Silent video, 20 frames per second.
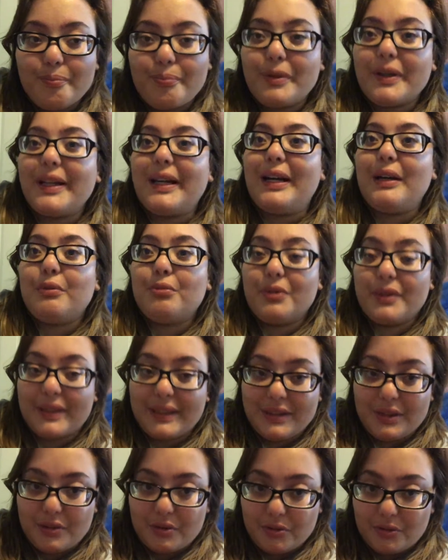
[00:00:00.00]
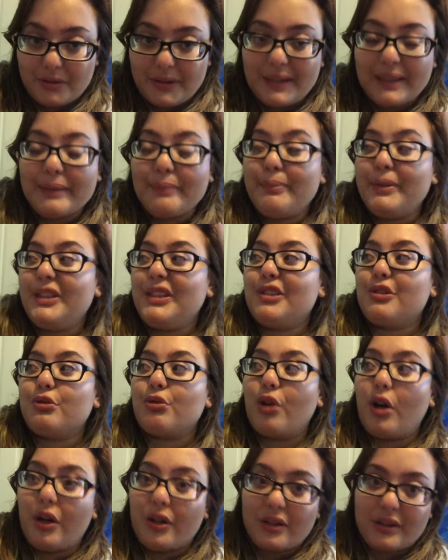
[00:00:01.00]
but I will get through it and be
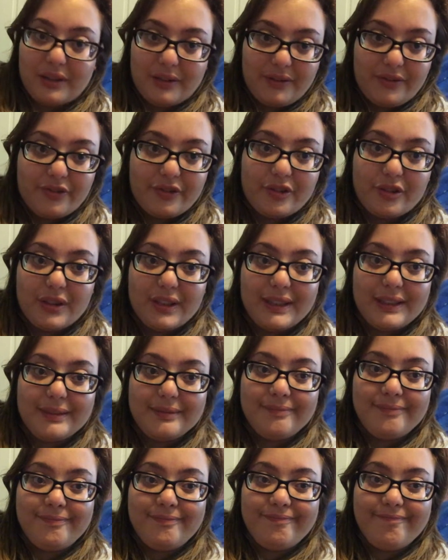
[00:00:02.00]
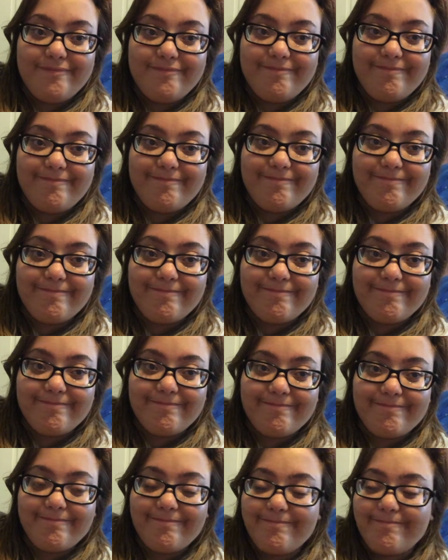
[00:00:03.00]
stronger for
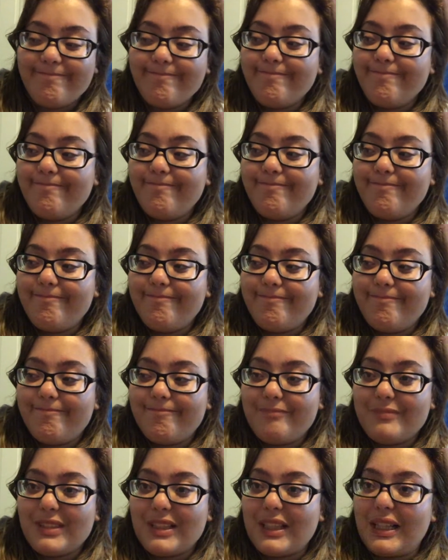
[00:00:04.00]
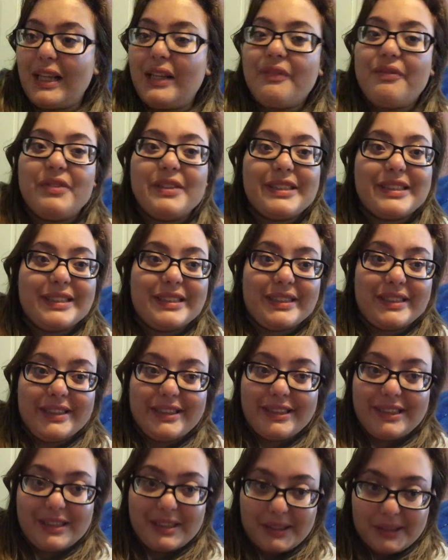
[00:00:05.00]
it. Life isn't
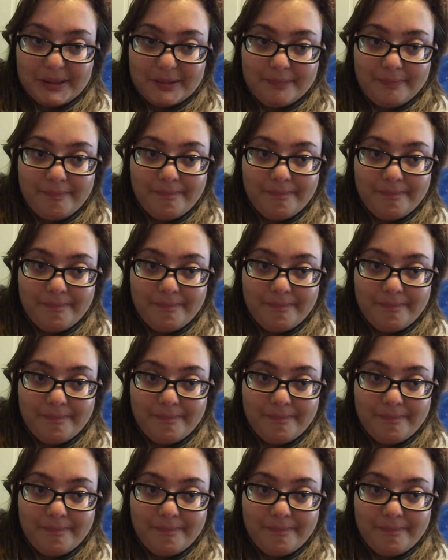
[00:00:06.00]
easy.